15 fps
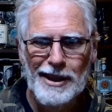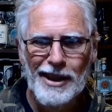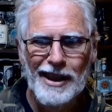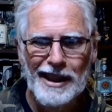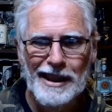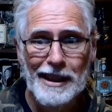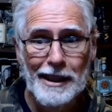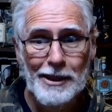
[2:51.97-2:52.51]

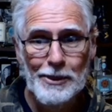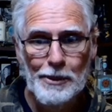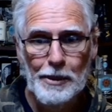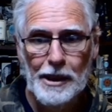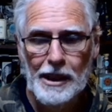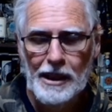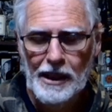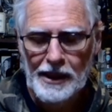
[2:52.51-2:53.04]
tying it down to a
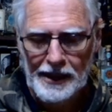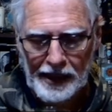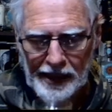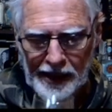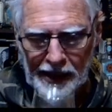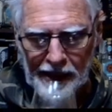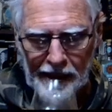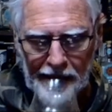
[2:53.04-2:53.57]
particular
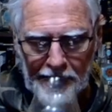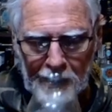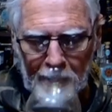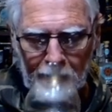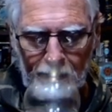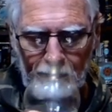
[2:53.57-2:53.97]
decade, okay?